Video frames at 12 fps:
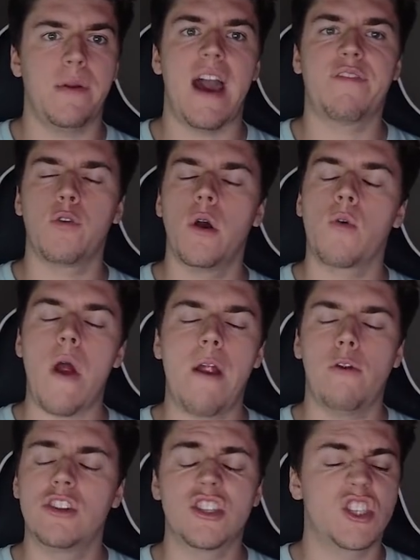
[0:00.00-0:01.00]
but after
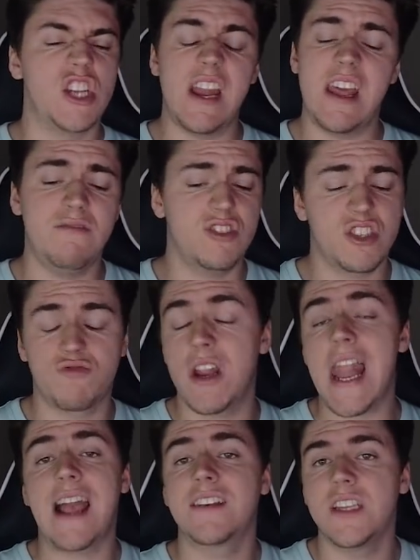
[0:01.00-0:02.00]
Aguero just chilling, just
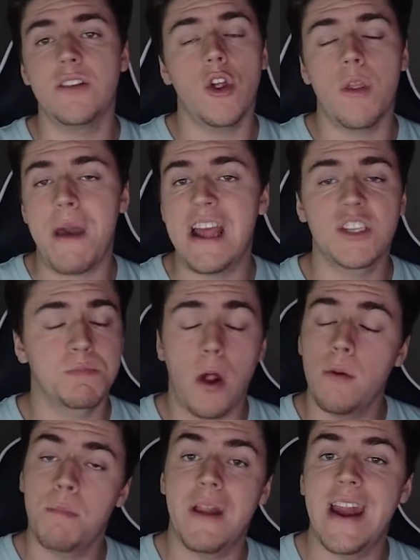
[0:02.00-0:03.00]
relaxing on the bench,
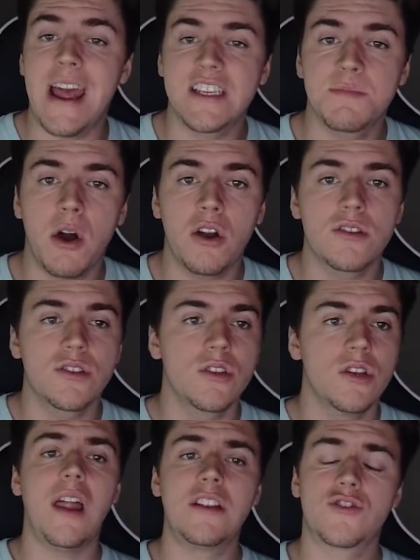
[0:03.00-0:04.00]
probably playing
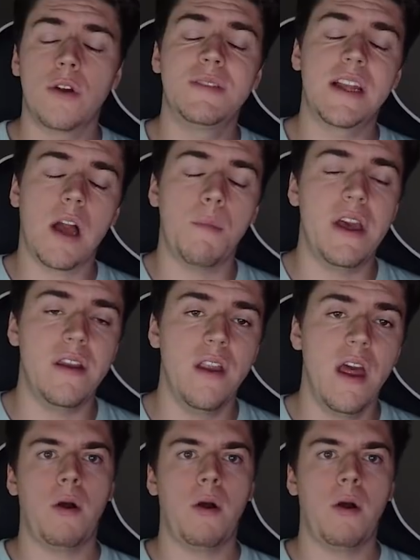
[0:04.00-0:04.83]
Xbox, LUNDSTRAM did come in.